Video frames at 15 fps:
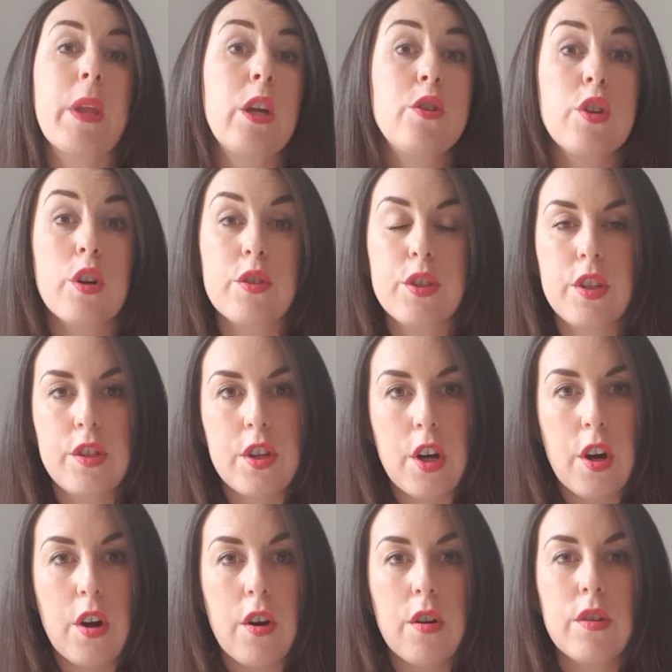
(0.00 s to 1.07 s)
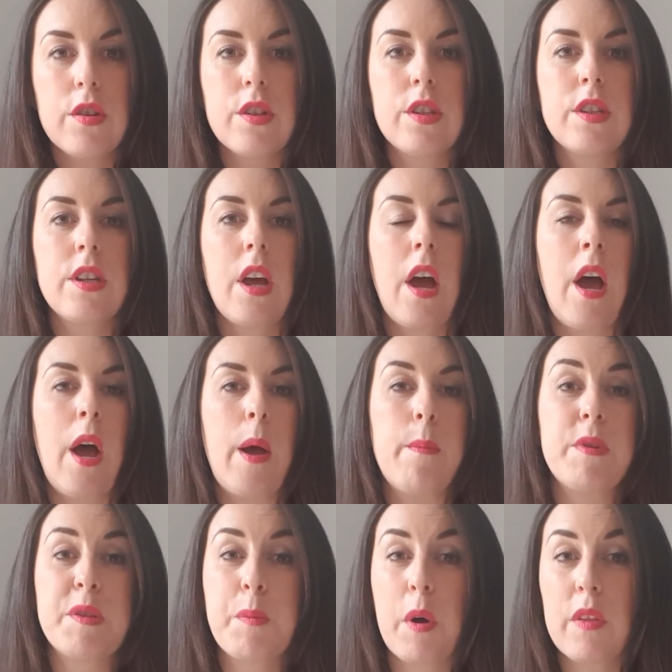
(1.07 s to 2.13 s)
dot to dot,
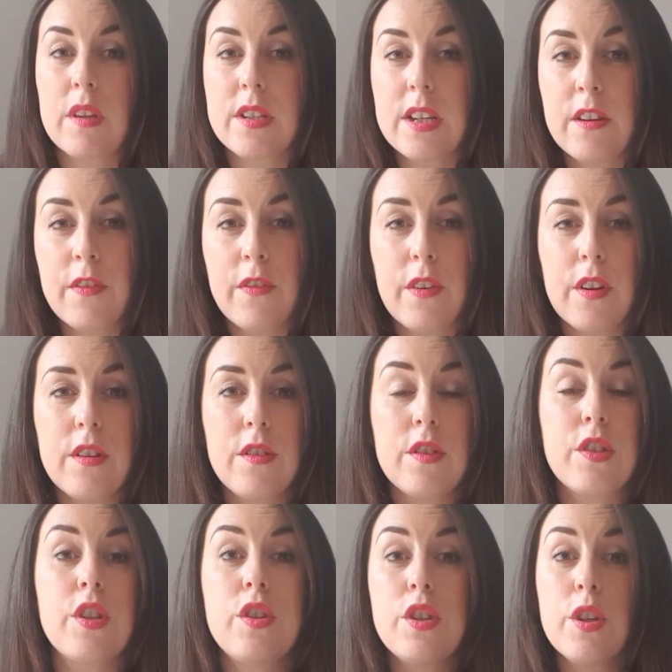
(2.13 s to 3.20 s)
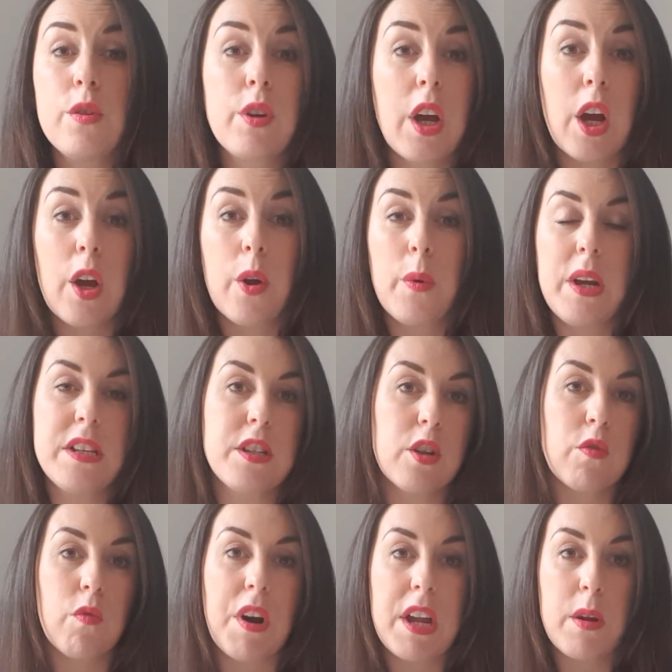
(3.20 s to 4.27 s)
spot the difference, Sudoku is a
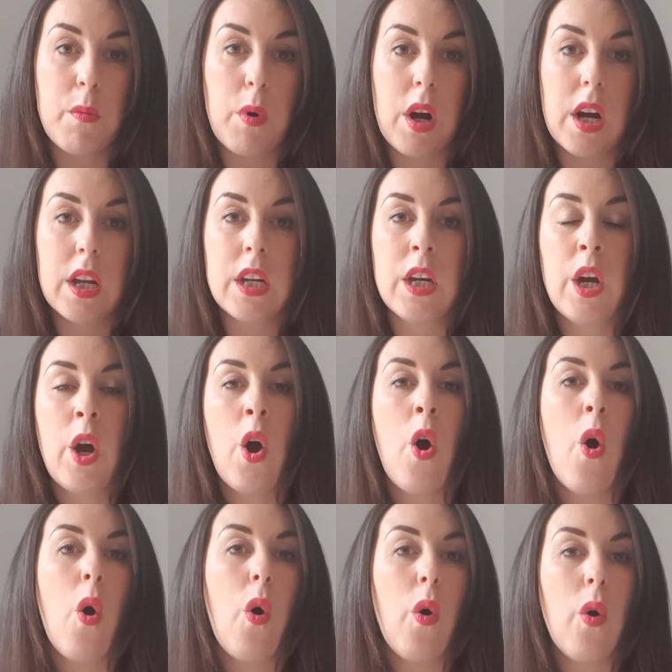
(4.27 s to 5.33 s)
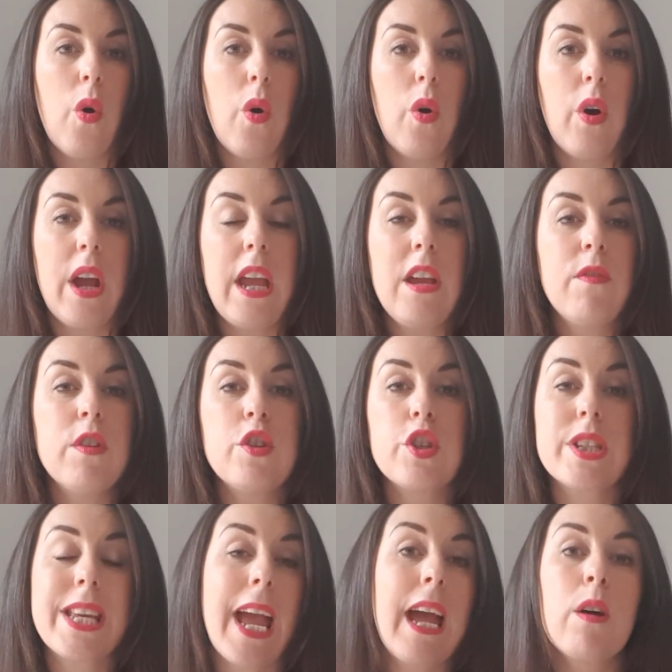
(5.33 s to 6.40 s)
great one, or even
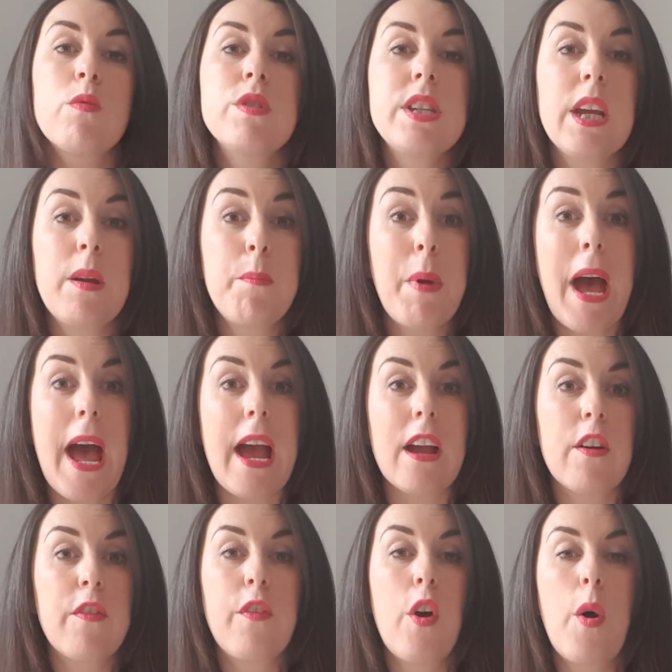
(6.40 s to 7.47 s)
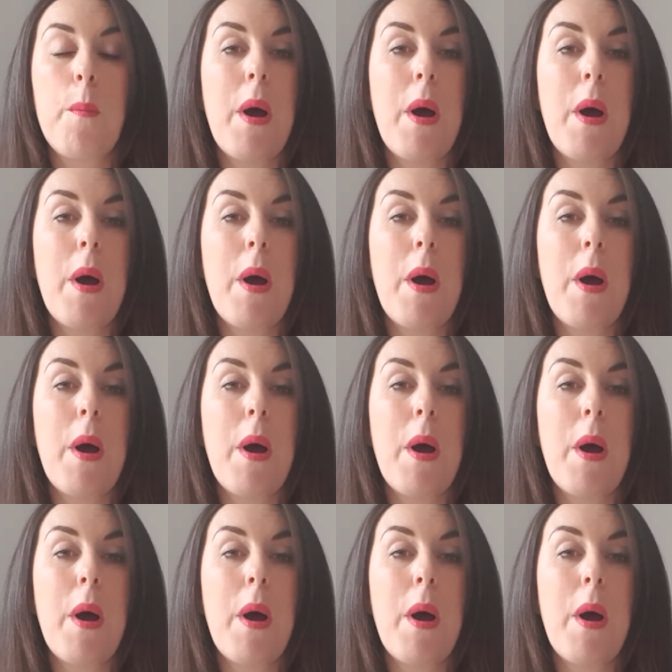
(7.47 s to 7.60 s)
just counting back from